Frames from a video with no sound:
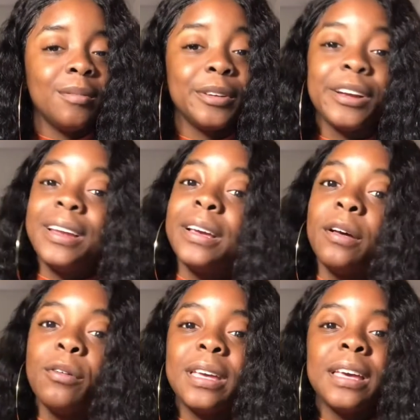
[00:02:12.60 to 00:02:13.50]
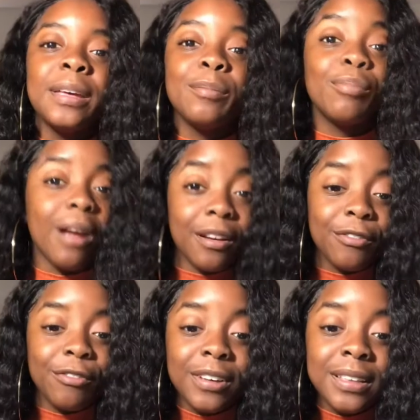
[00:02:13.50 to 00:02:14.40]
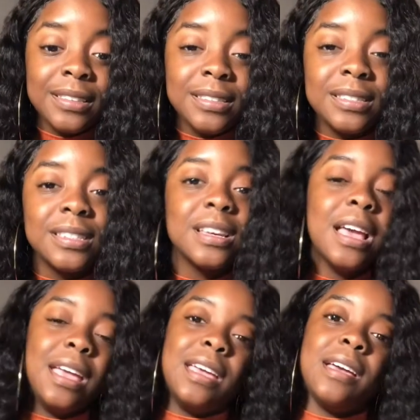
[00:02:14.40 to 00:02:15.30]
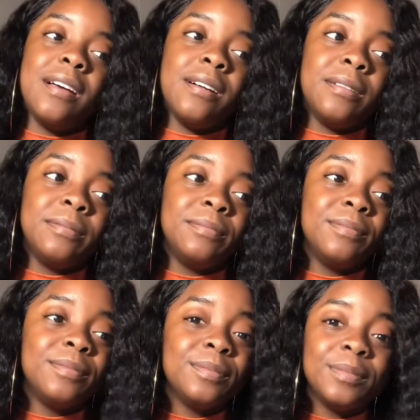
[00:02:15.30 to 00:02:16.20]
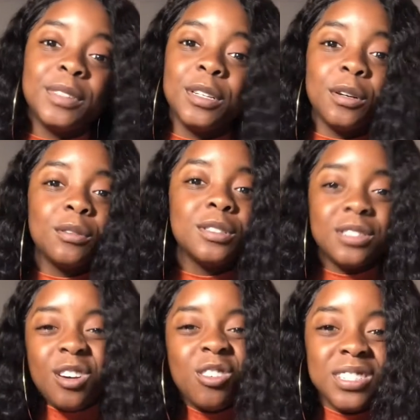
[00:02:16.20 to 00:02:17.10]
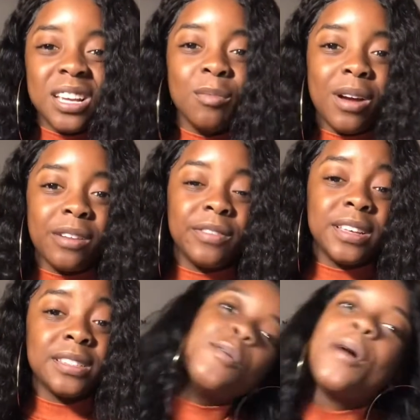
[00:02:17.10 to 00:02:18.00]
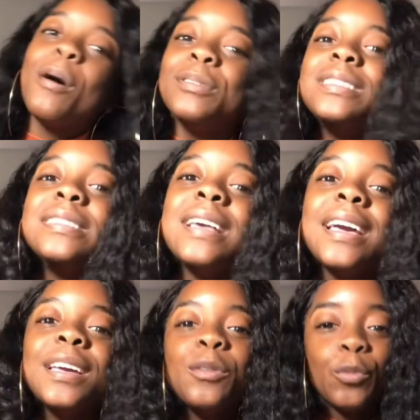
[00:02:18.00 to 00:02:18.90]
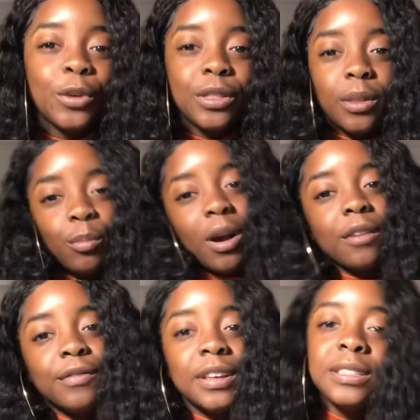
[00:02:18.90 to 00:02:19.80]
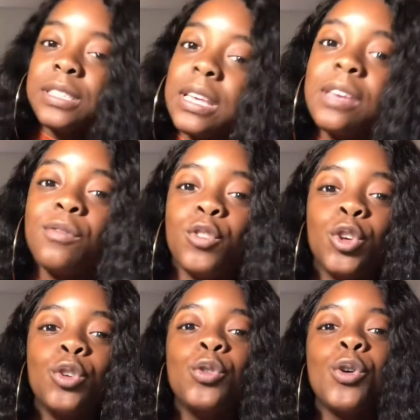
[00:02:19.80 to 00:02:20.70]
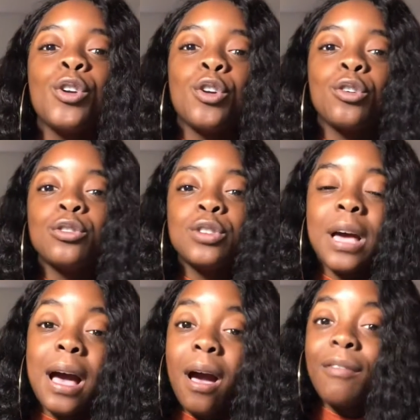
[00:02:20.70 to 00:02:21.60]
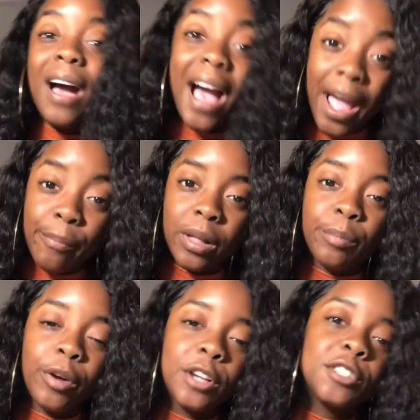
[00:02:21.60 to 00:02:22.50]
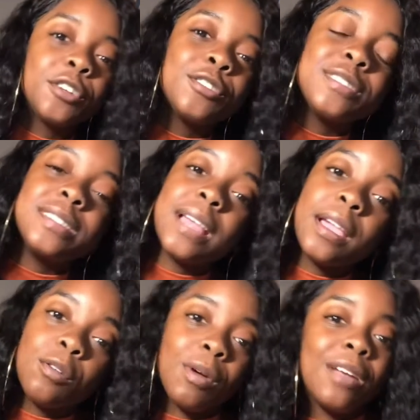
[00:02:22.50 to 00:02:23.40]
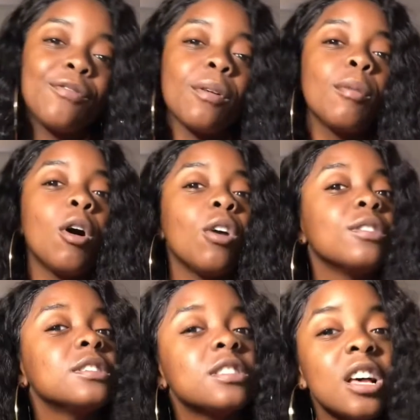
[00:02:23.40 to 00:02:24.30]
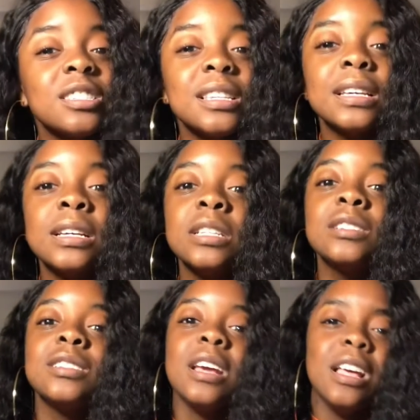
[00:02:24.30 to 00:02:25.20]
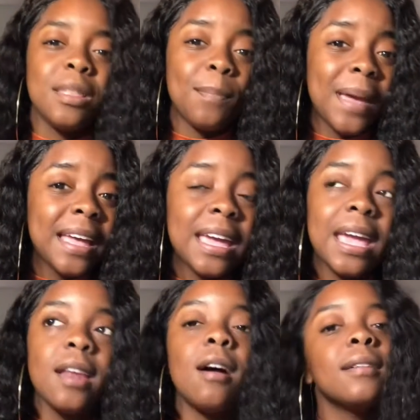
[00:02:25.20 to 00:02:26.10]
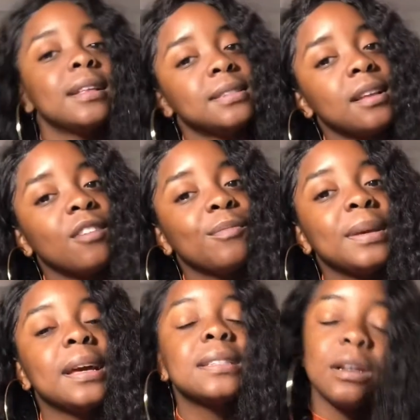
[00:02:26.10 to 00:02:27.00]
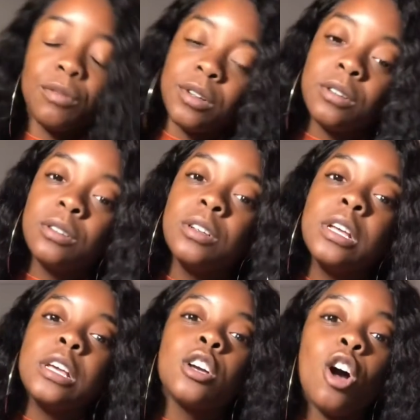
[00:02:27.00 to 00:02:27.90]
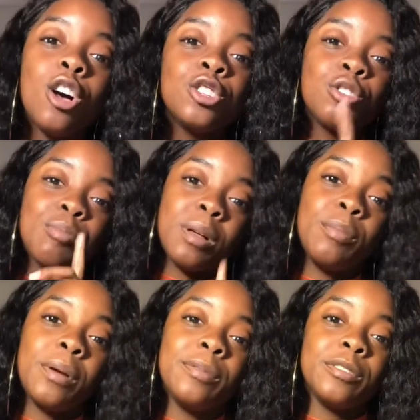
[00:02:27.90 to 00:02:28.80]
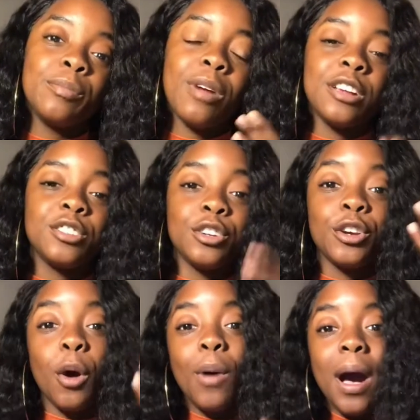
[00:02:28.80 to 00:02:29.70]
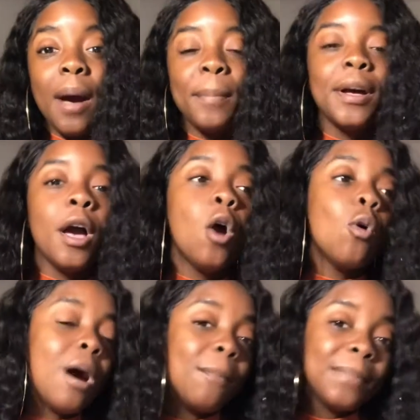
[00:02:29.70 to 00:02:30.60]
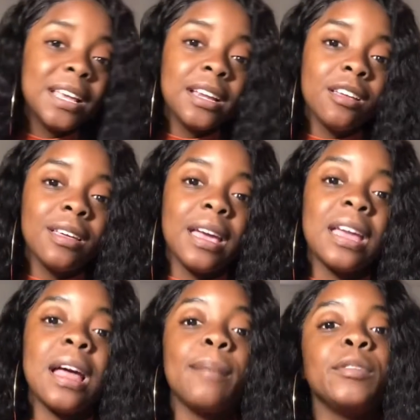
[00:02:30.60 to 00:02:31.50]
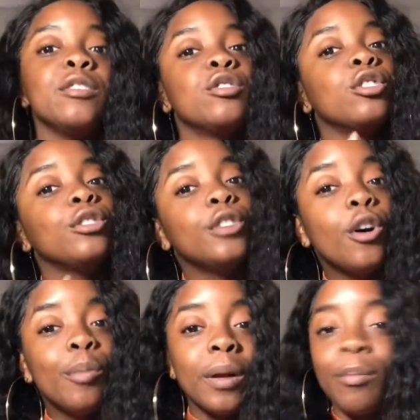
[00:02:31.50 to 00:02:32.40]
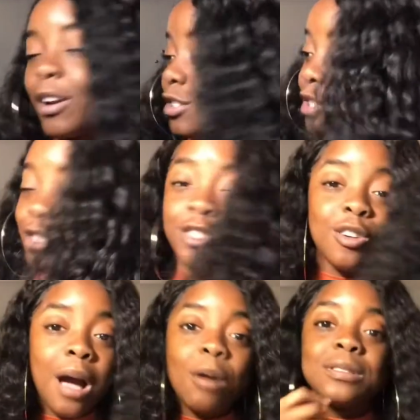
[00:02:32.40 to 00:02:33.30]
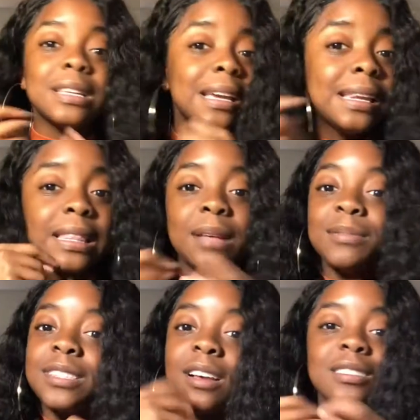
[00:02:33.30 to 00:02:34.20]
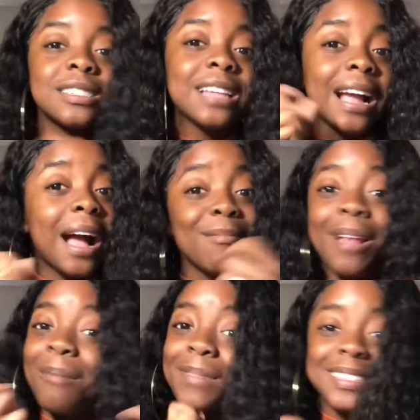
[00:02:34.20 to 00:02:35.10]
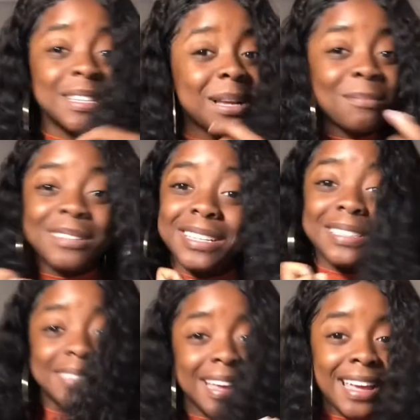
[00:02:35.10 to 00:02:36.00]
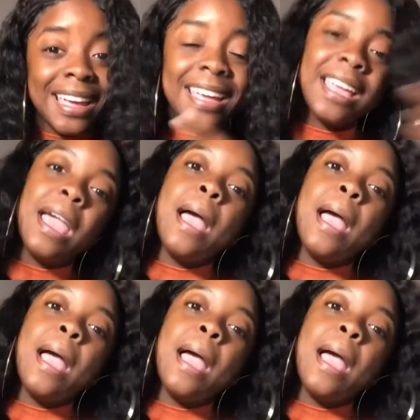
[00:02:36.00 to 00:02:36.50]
You're gonna go get breakfast. It's hotel breakfast. I would say with the breakfast, if you are known to have high blood pressure, stay away from all the sausage, the bacon, all that stuff, because that will cause your blood pressure to go up. While me, on the other hand, I'm used to low blood pressure, so I was eating them, so I was just like, I'm not messing up today.